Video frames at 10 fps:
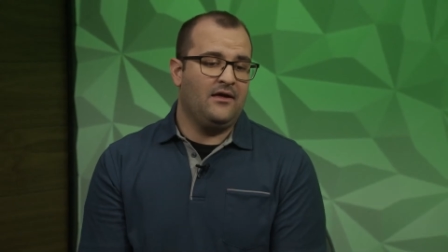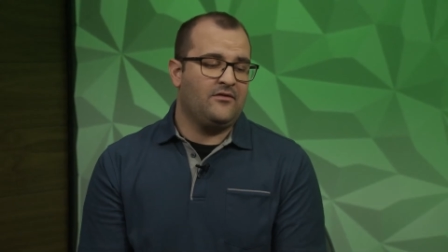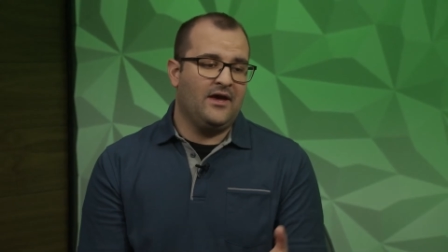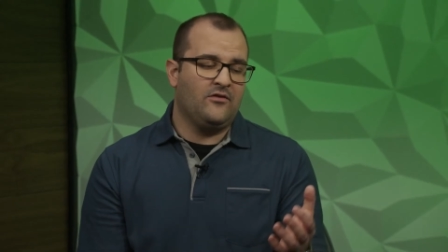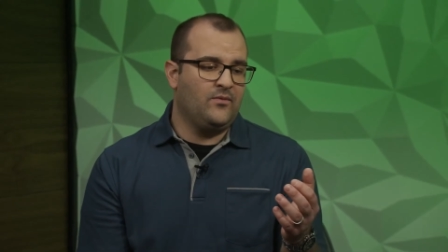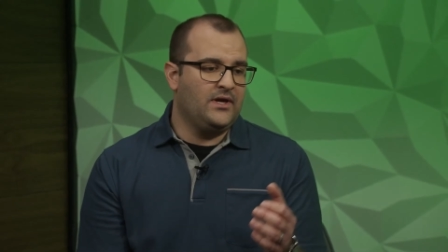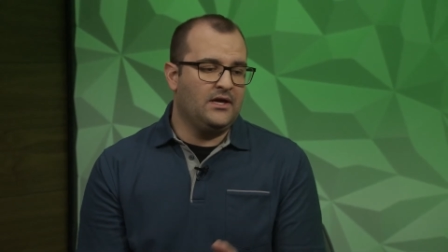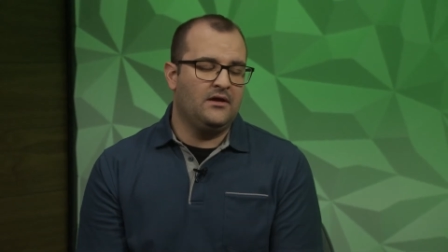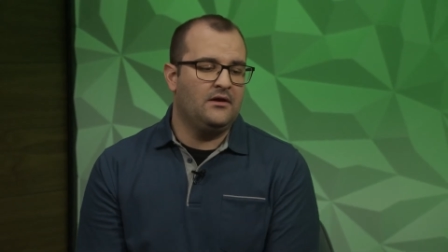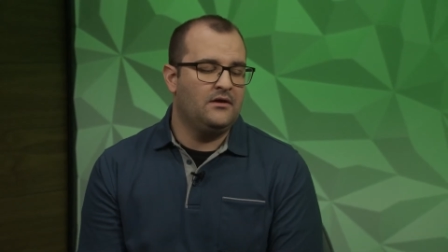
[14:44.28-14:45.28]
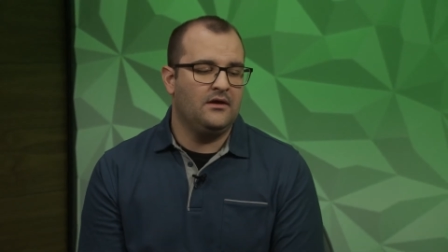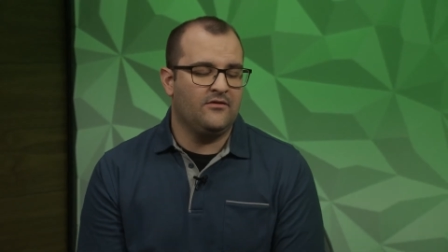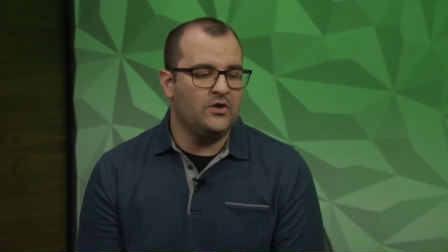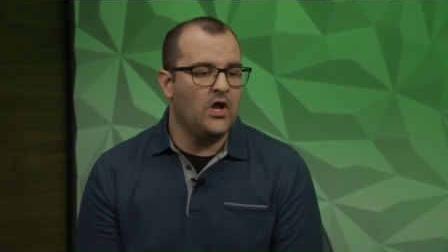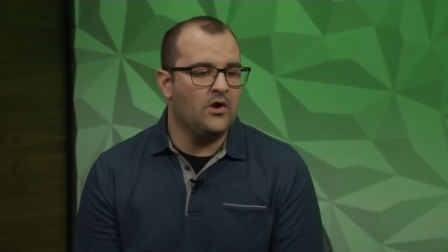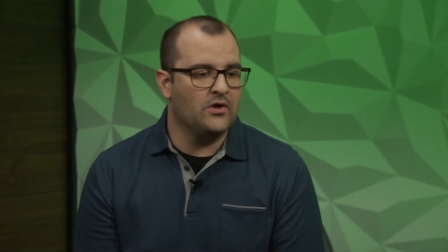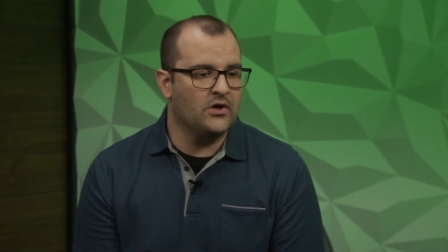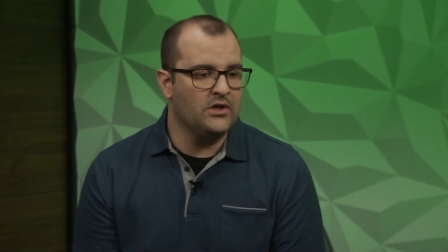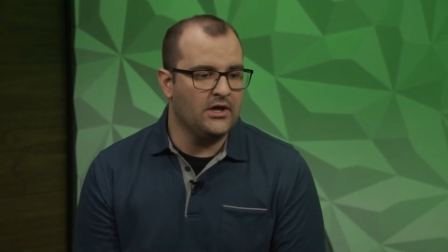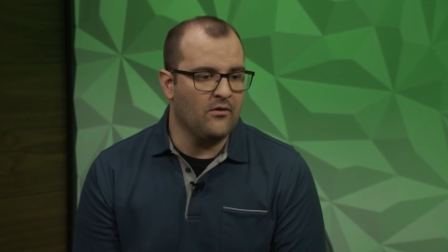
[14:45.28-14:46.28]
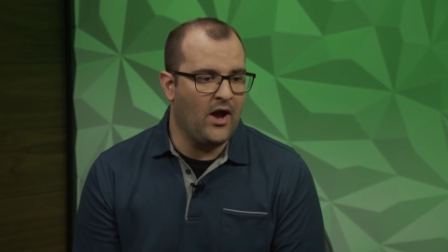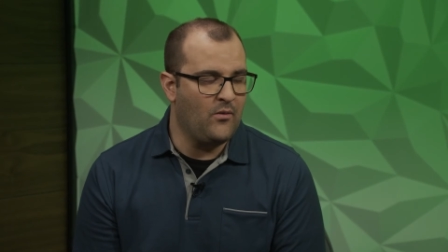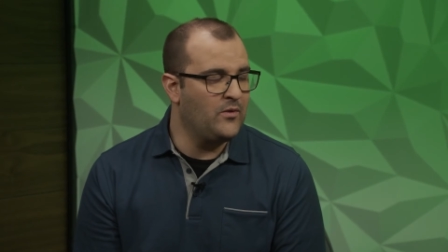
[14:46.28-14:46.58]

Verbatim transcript: as, as we, as you noted earlier, right,